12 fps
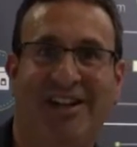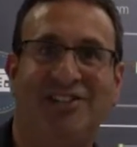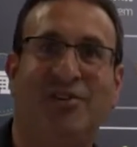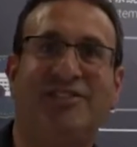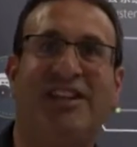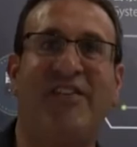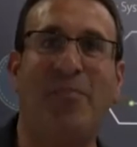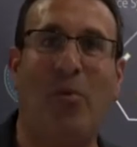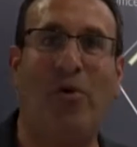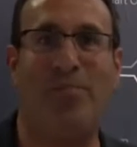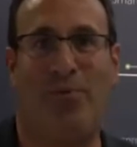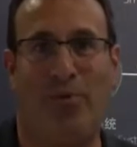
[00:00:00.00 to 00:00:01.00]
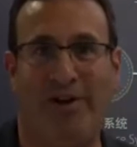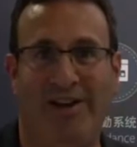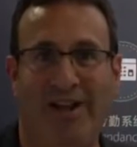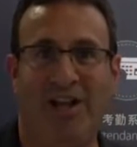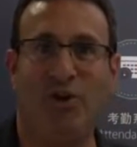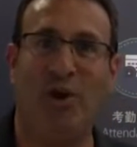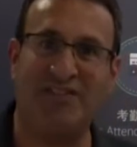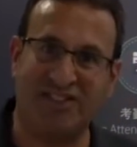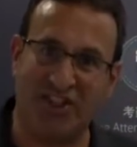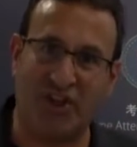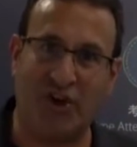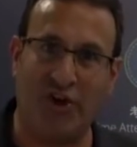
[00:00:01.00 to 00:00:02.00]
So it's even more important you have
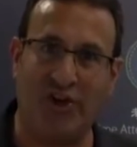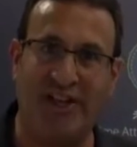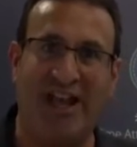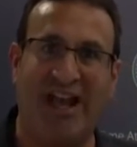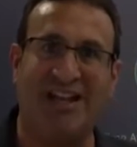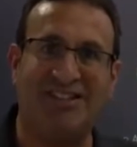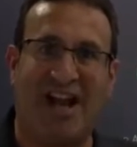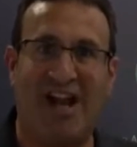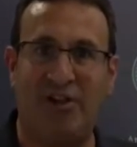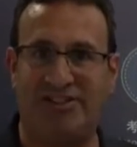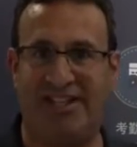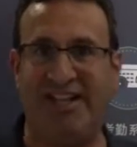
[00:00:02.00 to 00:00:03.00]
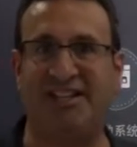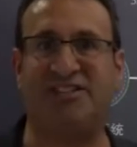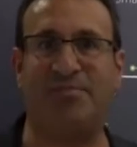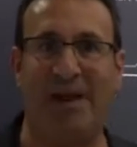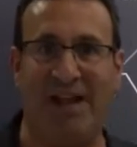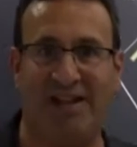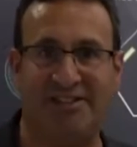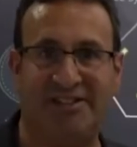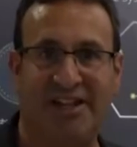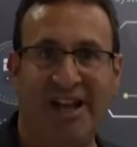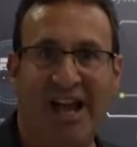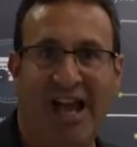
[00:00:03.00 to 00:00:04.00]
security as the IoT expands.
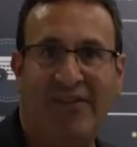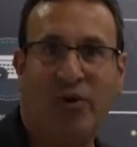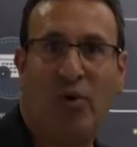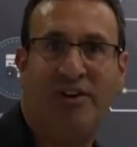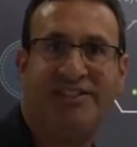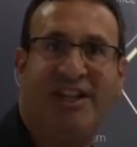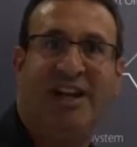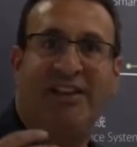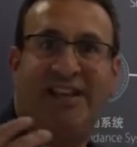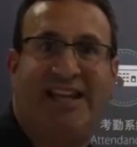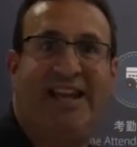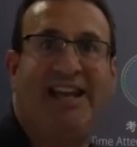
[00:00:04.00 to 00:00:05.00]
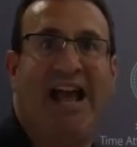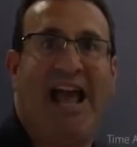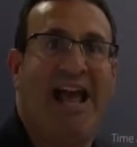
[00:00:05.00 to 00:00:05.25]
And of course, the key to